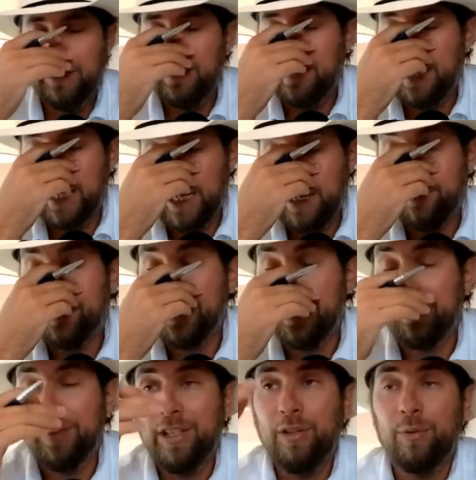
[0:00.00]
that
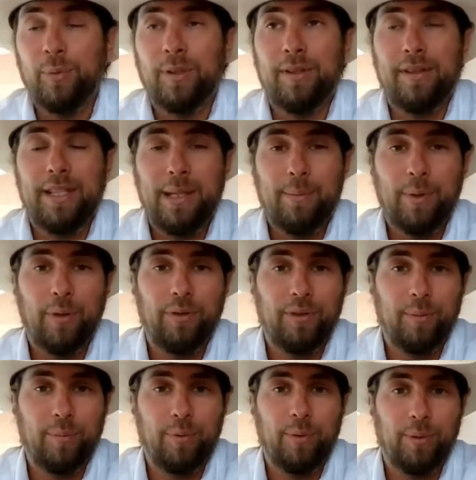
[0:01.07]
FLFE is one of the
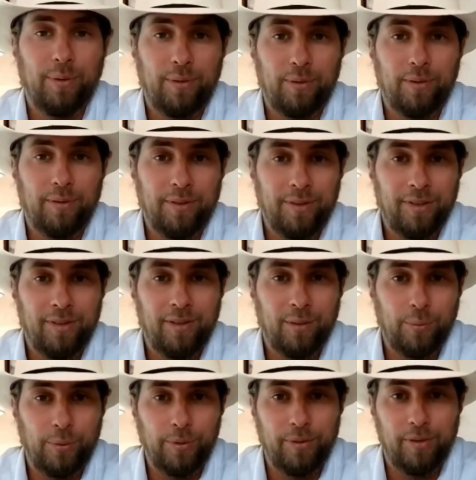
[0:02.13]
most important services in the
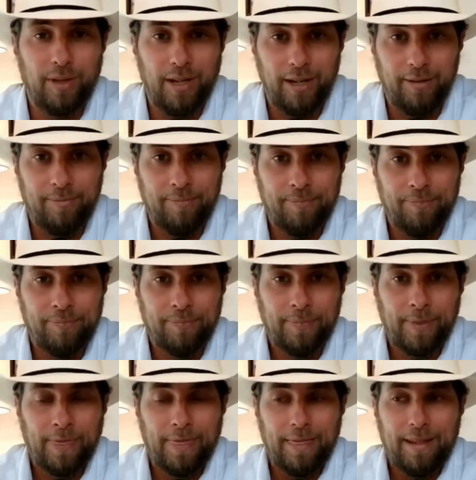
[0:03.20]
world today.
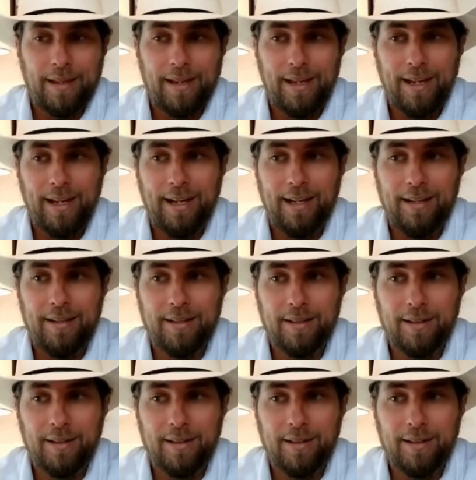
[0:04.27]
And